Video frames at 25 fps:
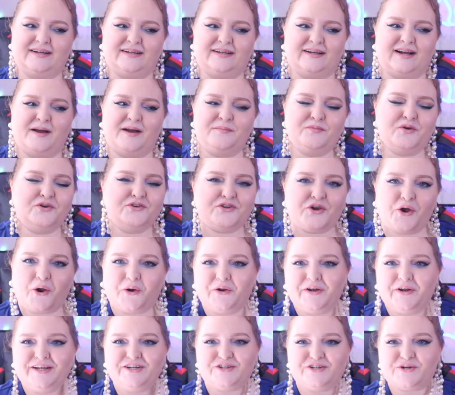not
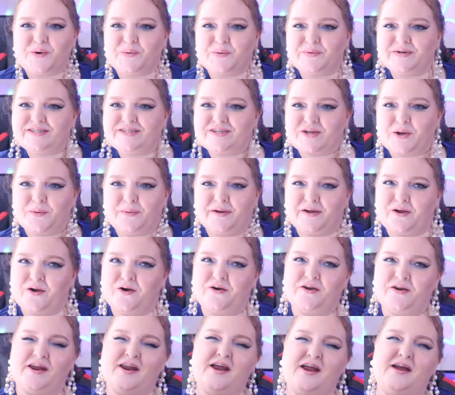totally sure what's going
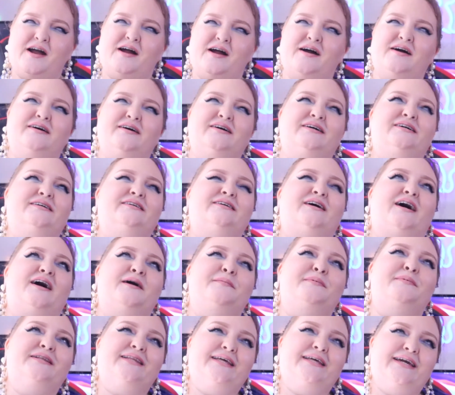on. I
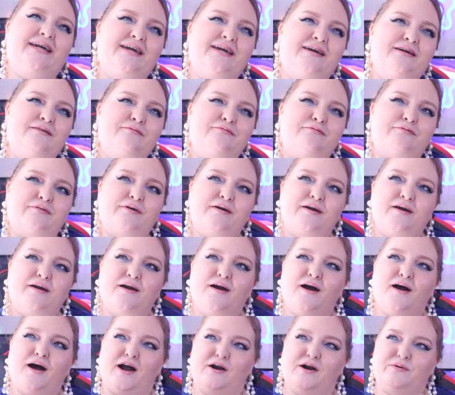believe
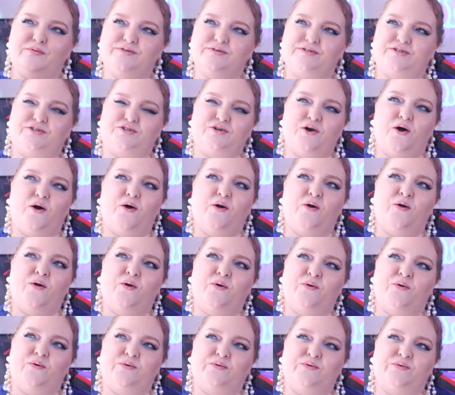I was
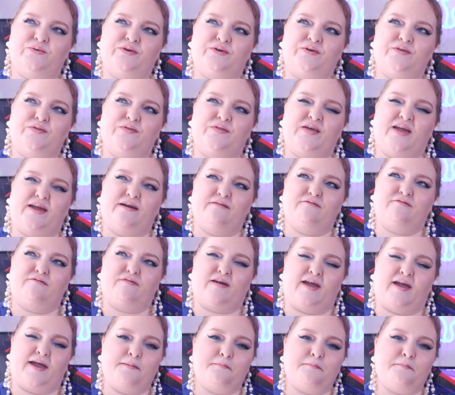told they're
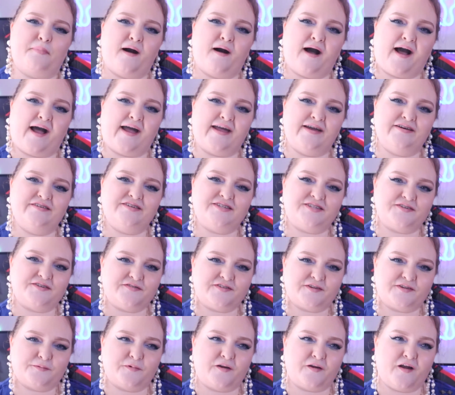vampires of
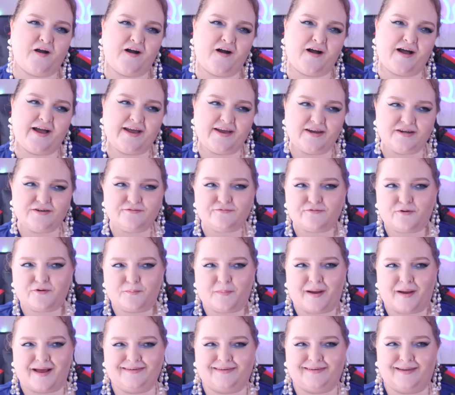some kind from
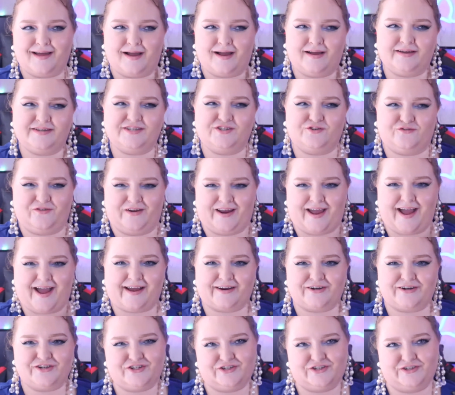my last
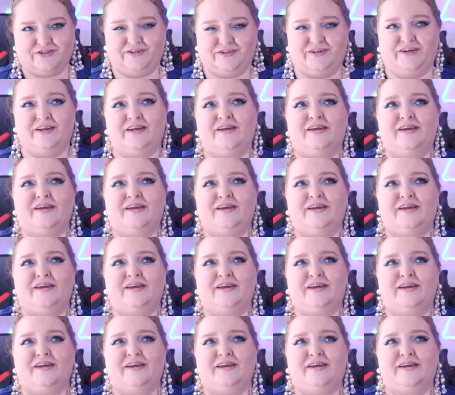reaction,